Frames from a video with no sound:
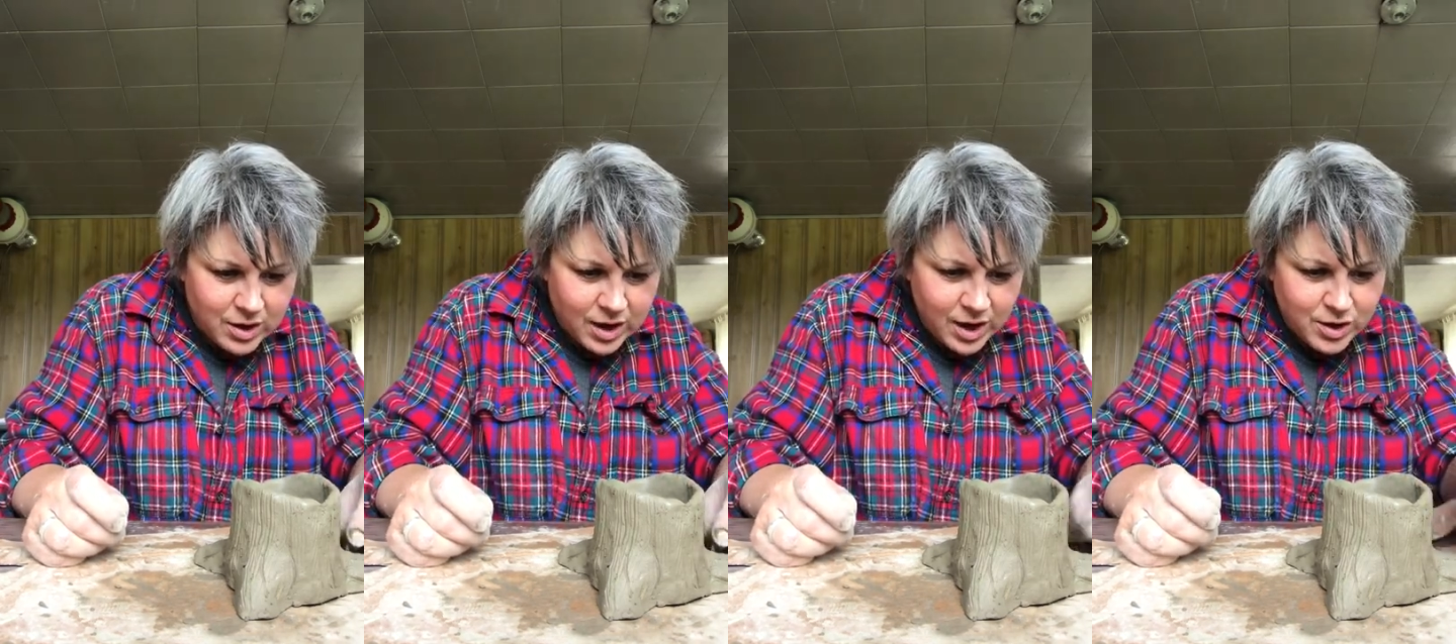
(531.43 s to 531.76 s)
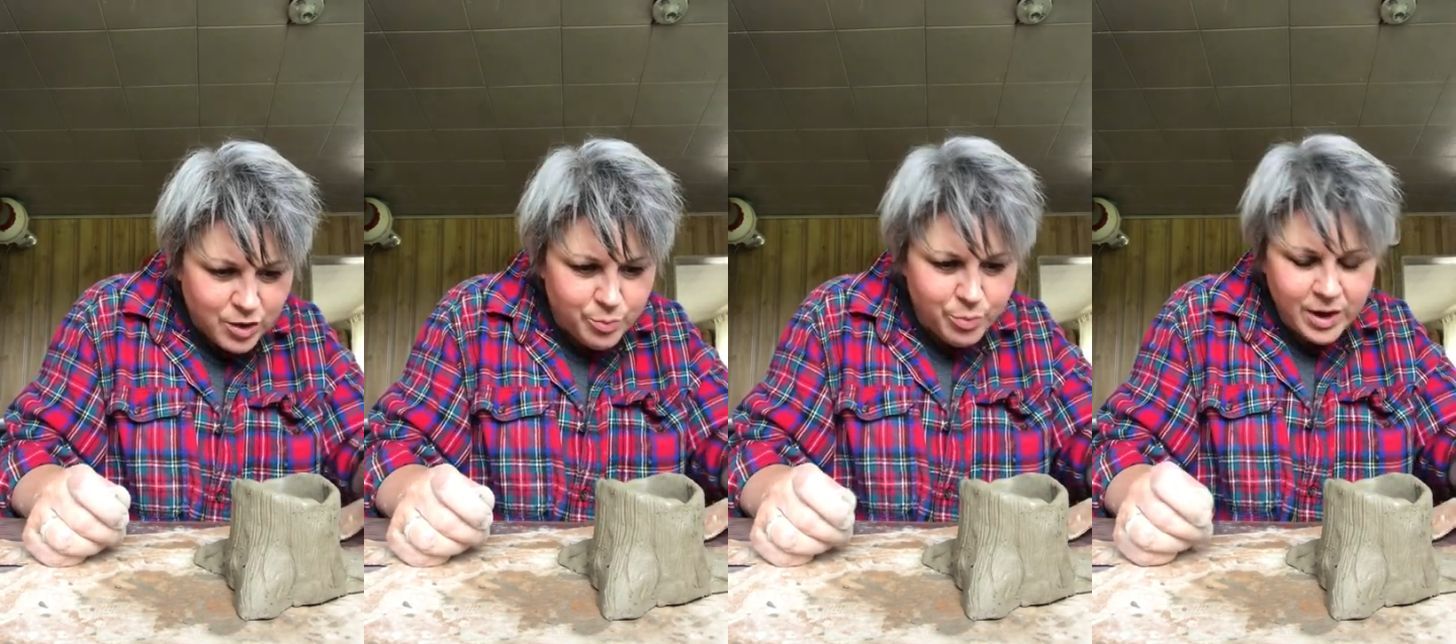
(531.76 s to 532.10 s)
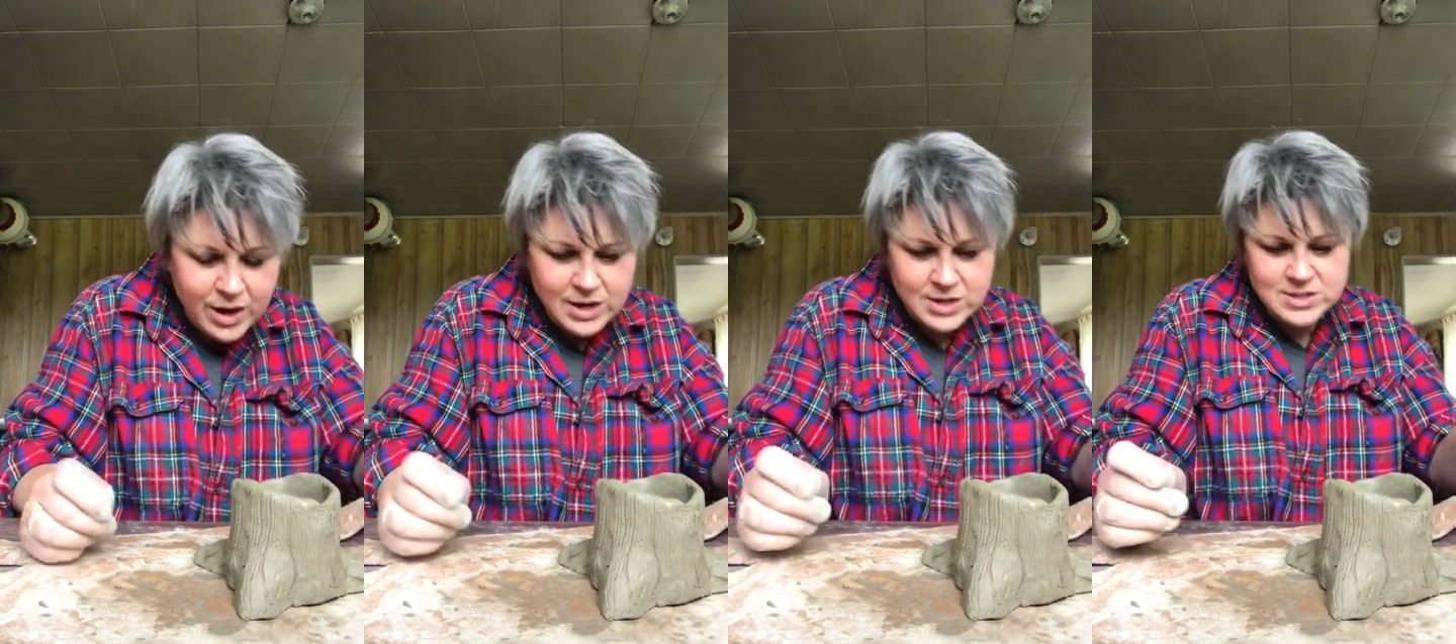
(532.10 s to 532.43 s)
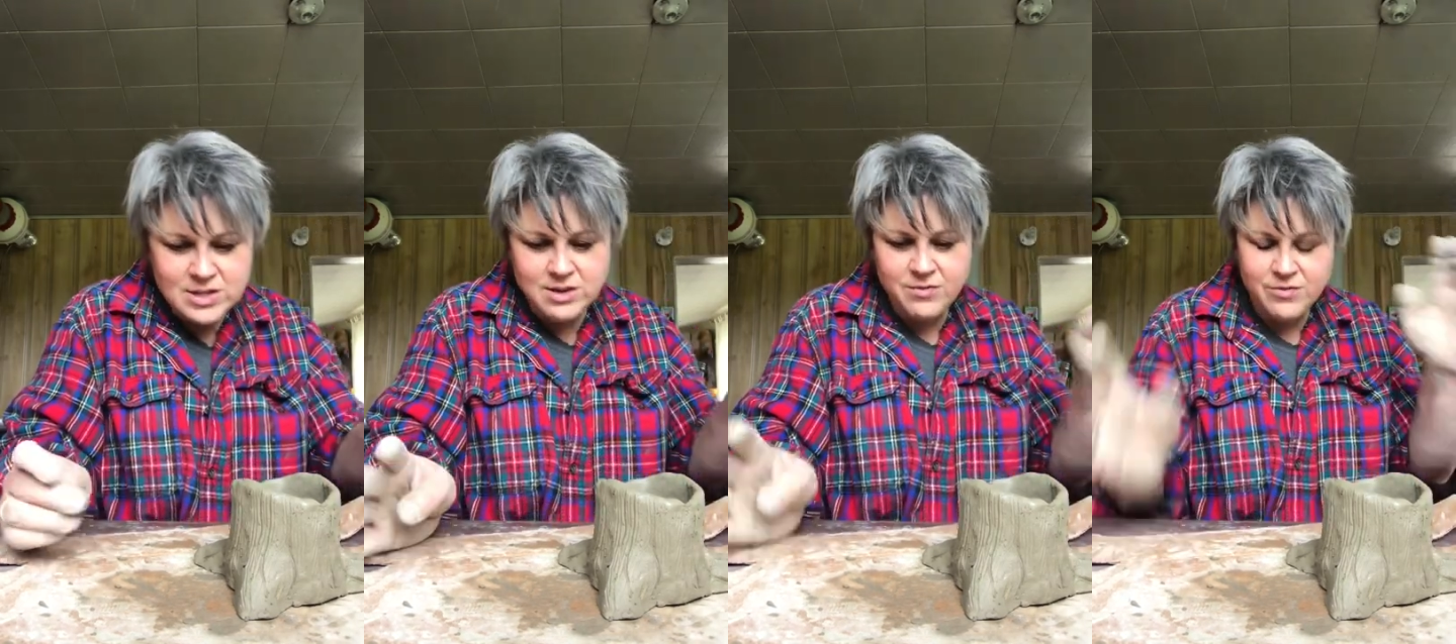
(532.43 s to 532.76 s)
and your brain is
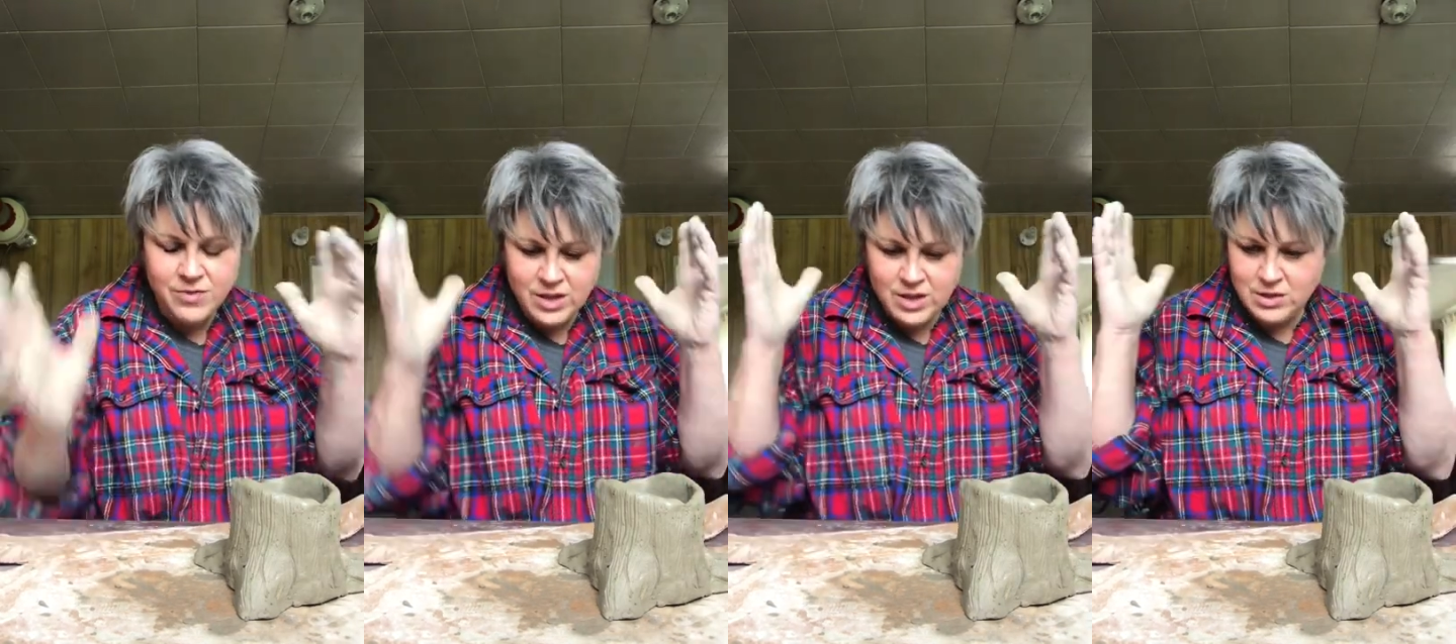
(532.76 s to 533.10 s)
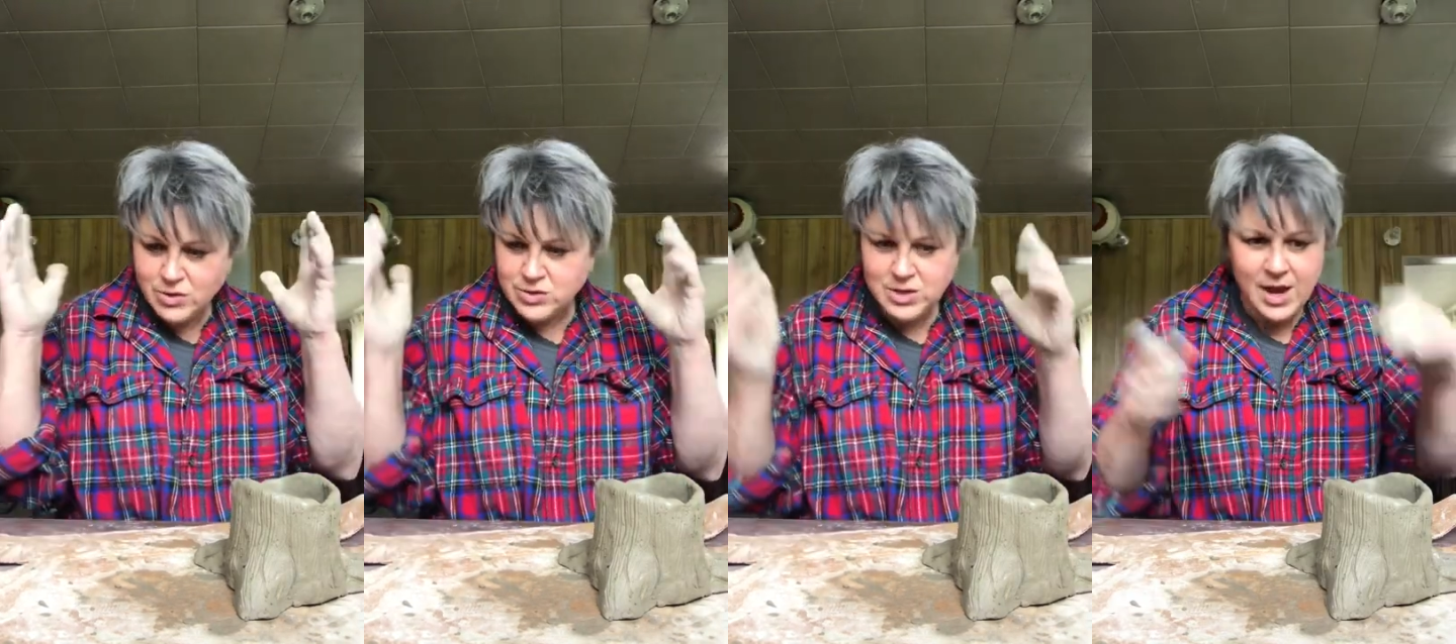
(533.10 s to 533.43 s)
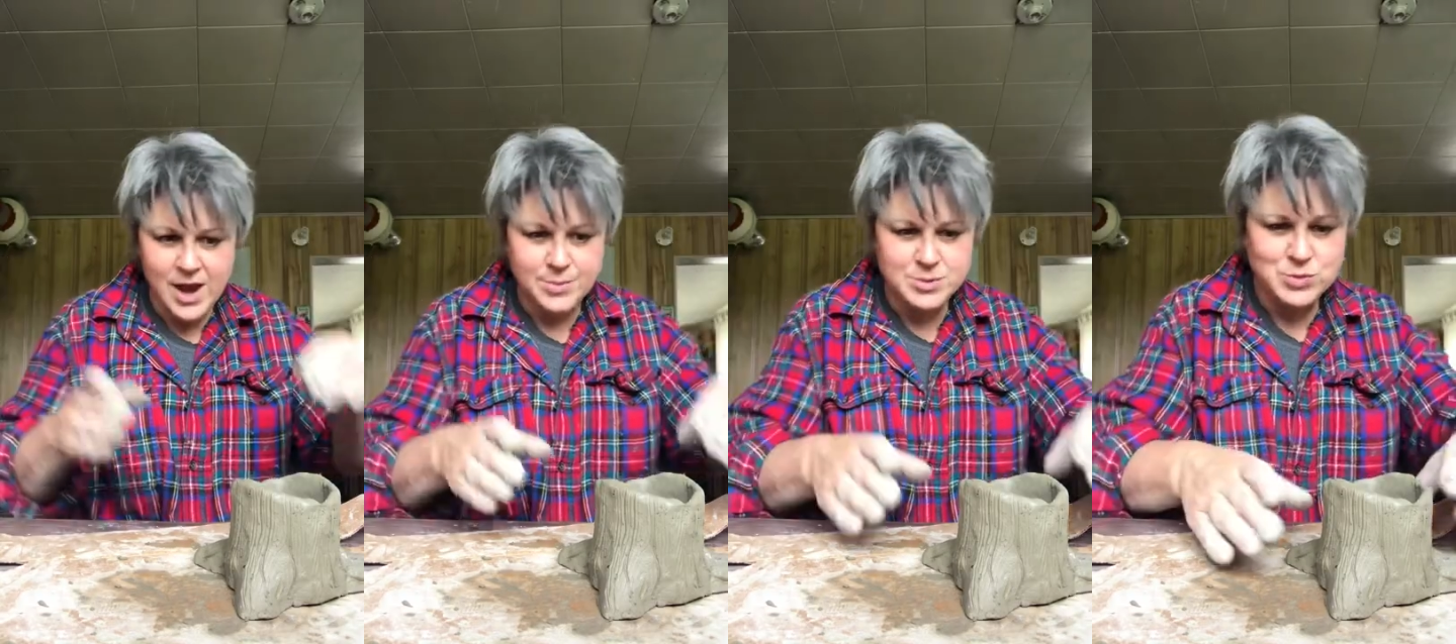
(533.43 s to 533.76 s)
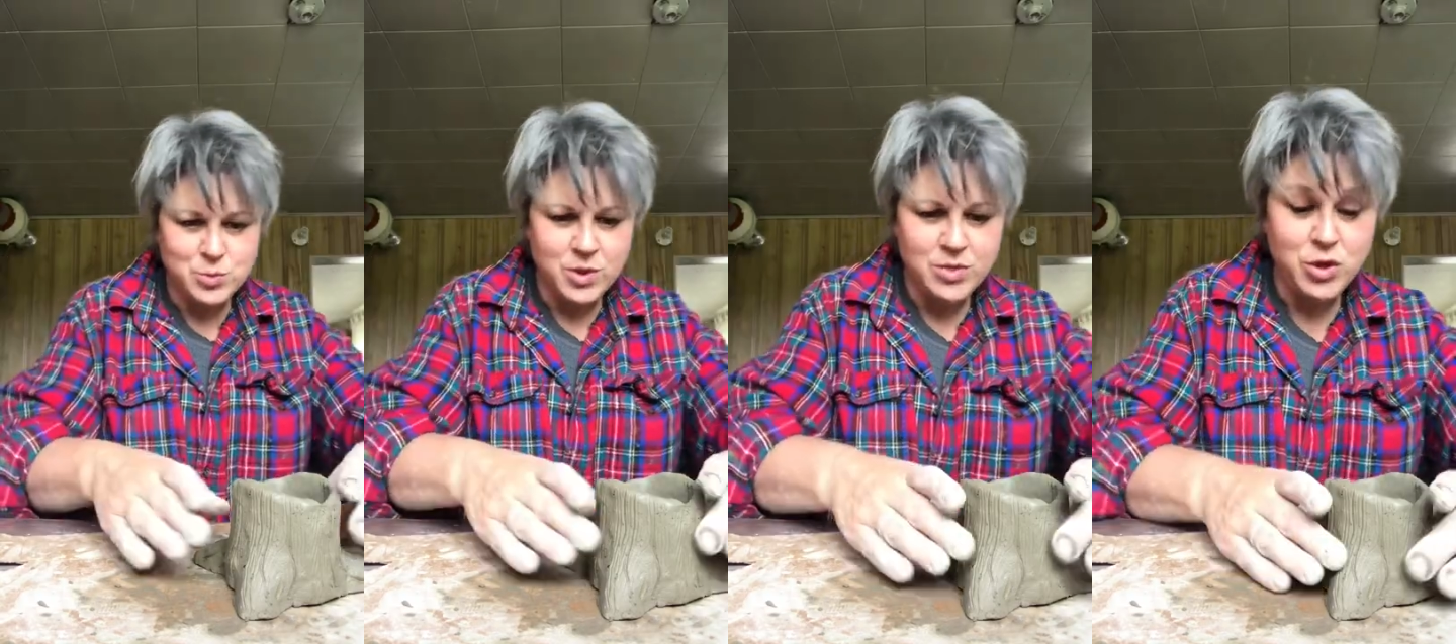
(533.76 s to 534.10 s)
going to fill in those gaps
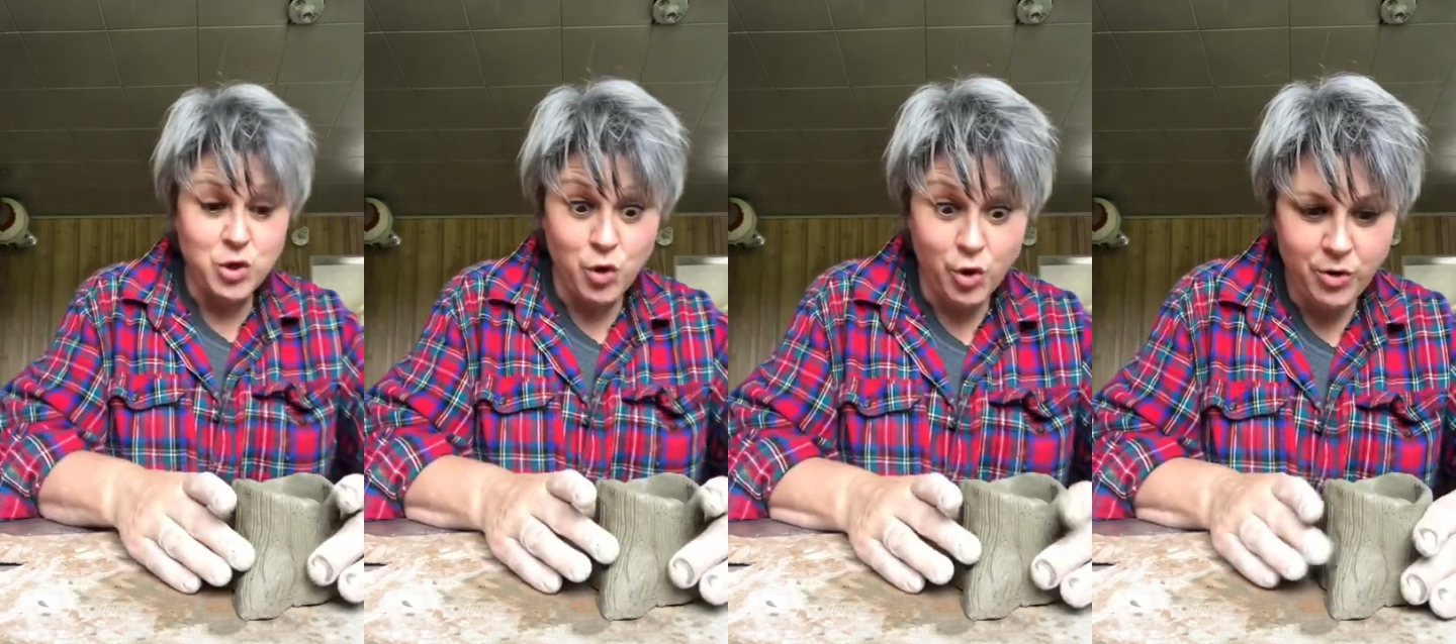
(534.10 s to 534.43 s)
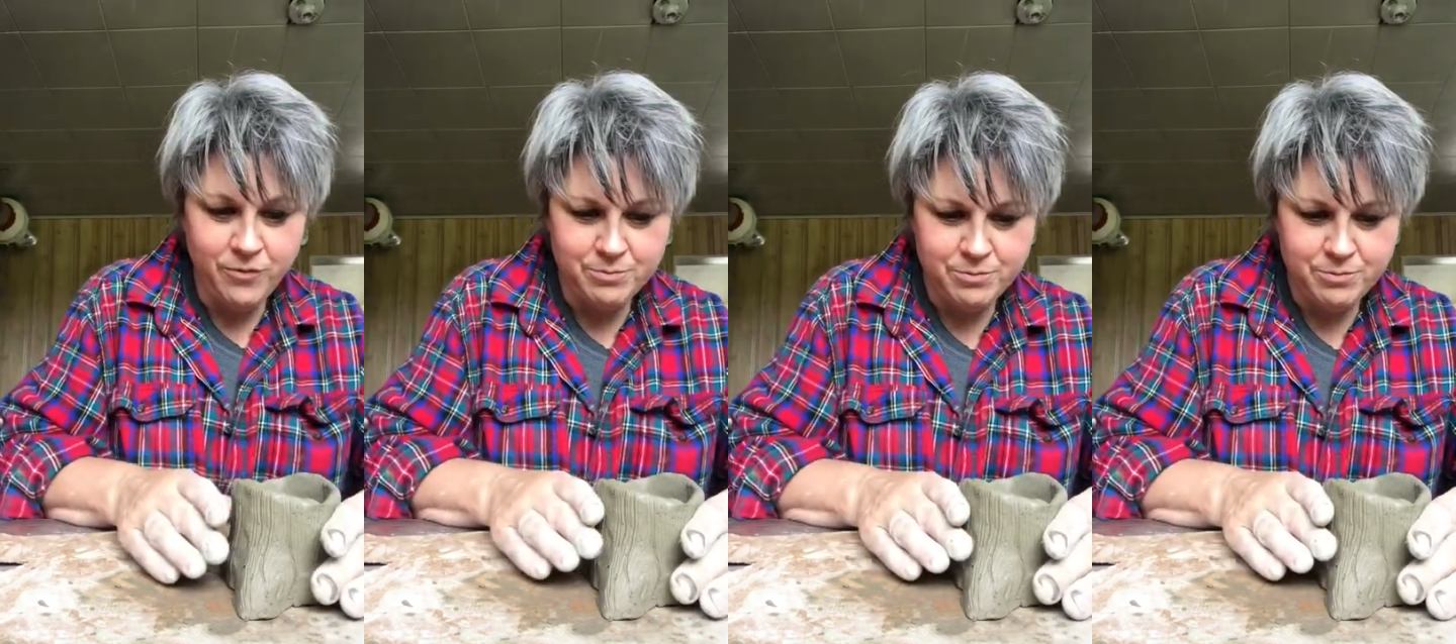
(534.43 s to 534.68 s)
with your